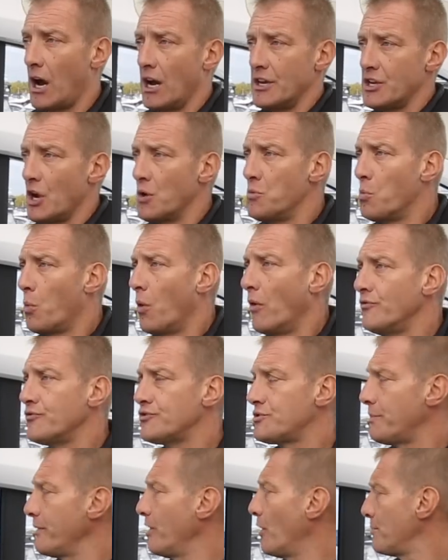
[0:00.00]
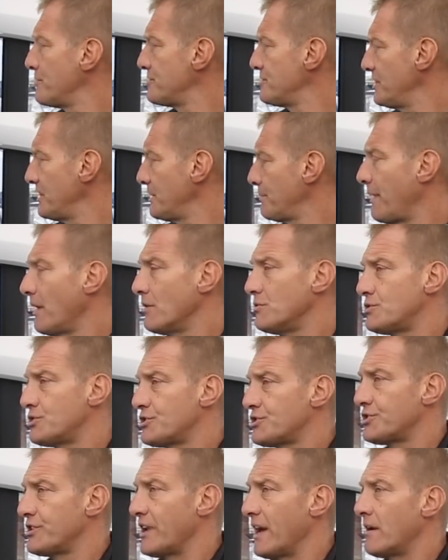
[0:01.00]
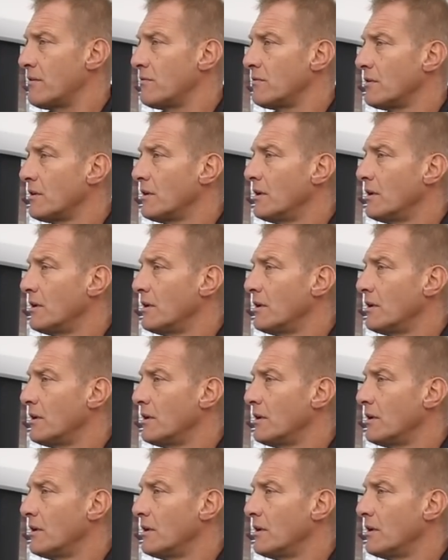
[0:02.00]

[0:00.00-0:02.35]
I don't want to be opposite the posts now,